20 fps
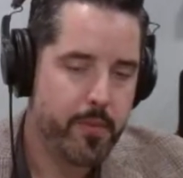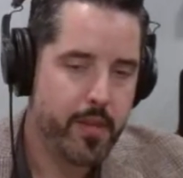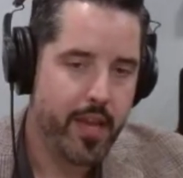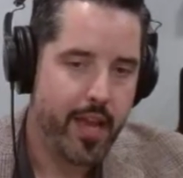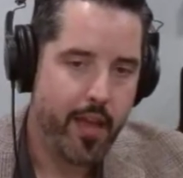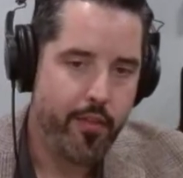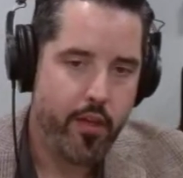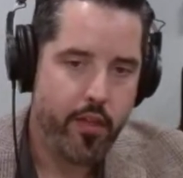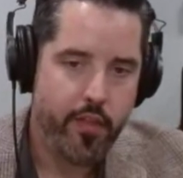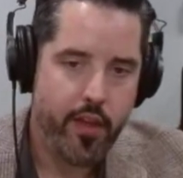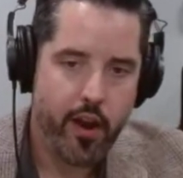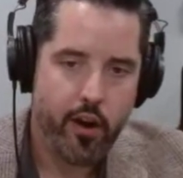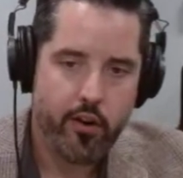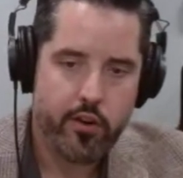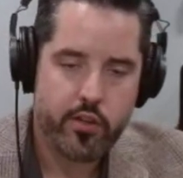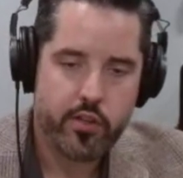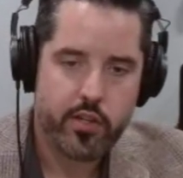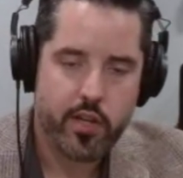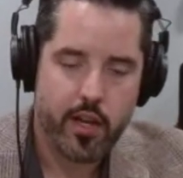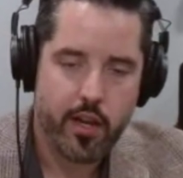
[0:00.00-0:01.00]
And then
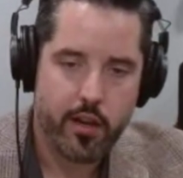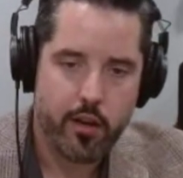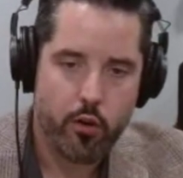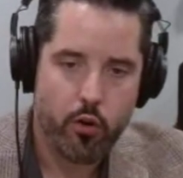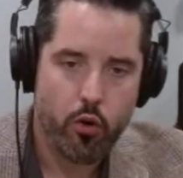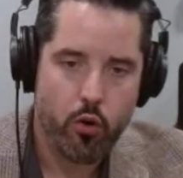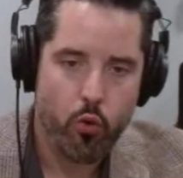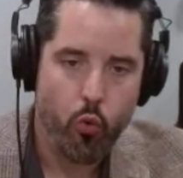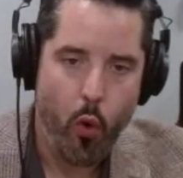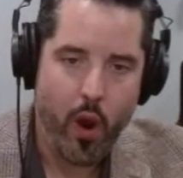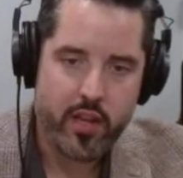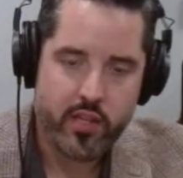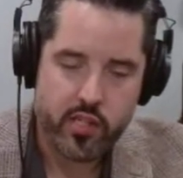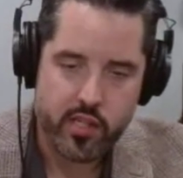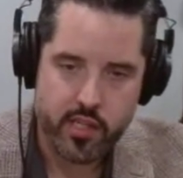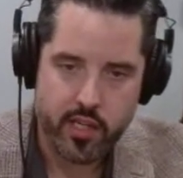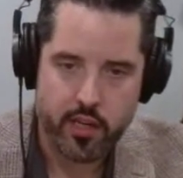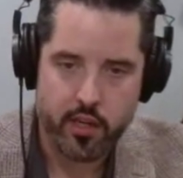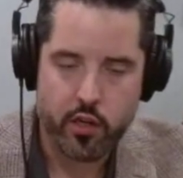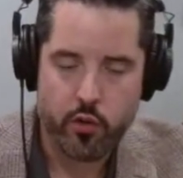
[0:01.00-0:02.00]
there's
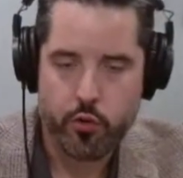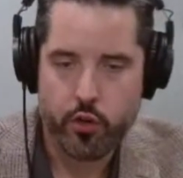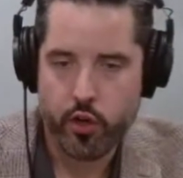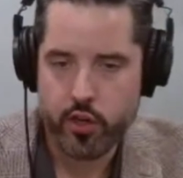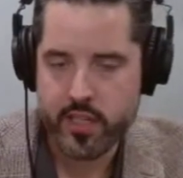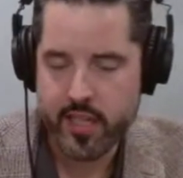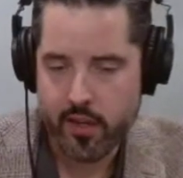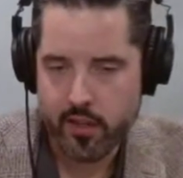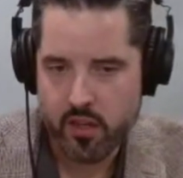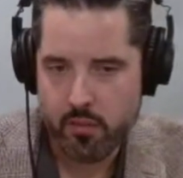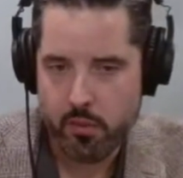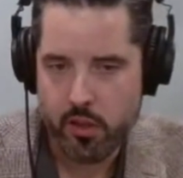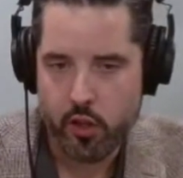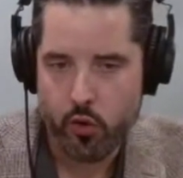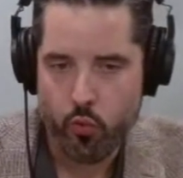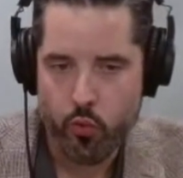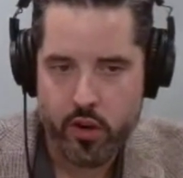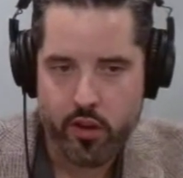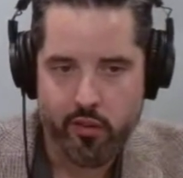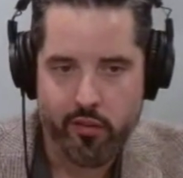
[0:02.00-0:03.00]
Weston, who turns out to be the
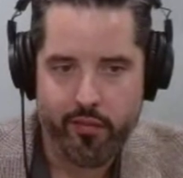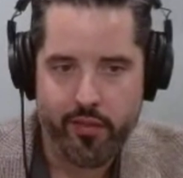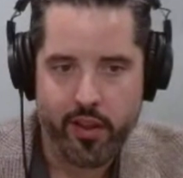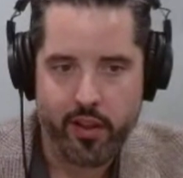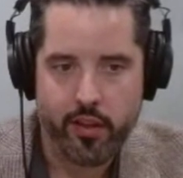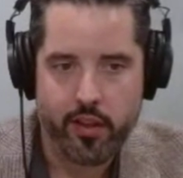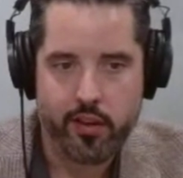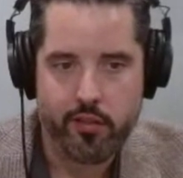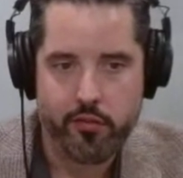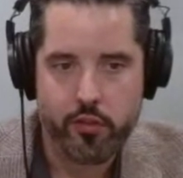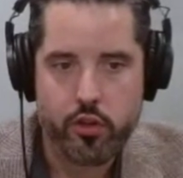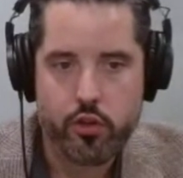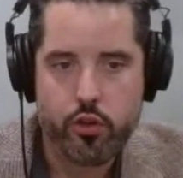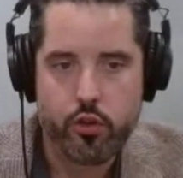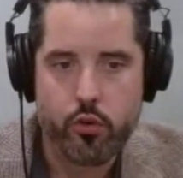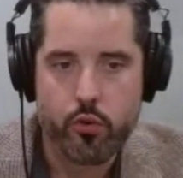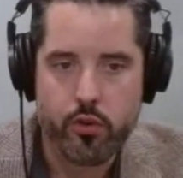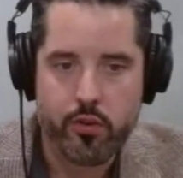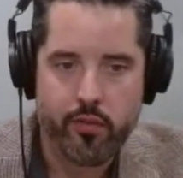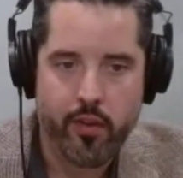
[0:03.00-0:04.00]
real villain of the
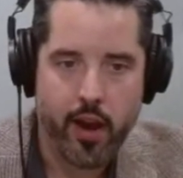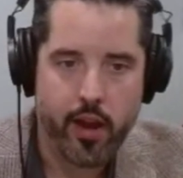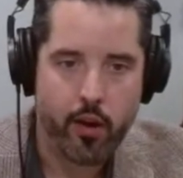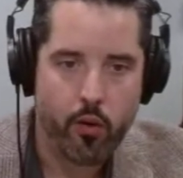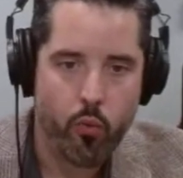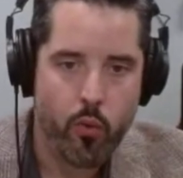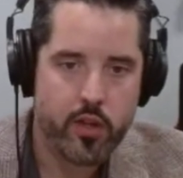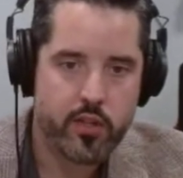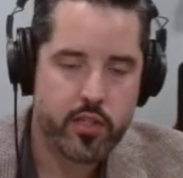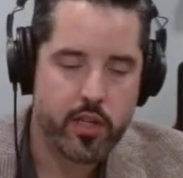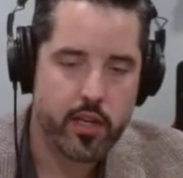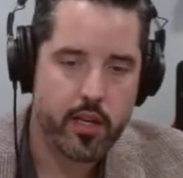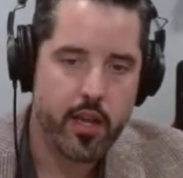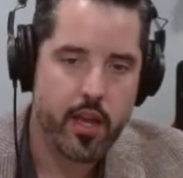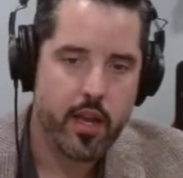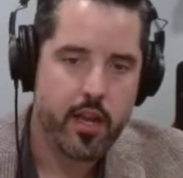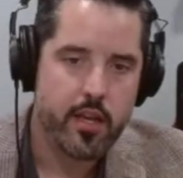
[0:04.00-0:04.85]
two, Divine and Weston.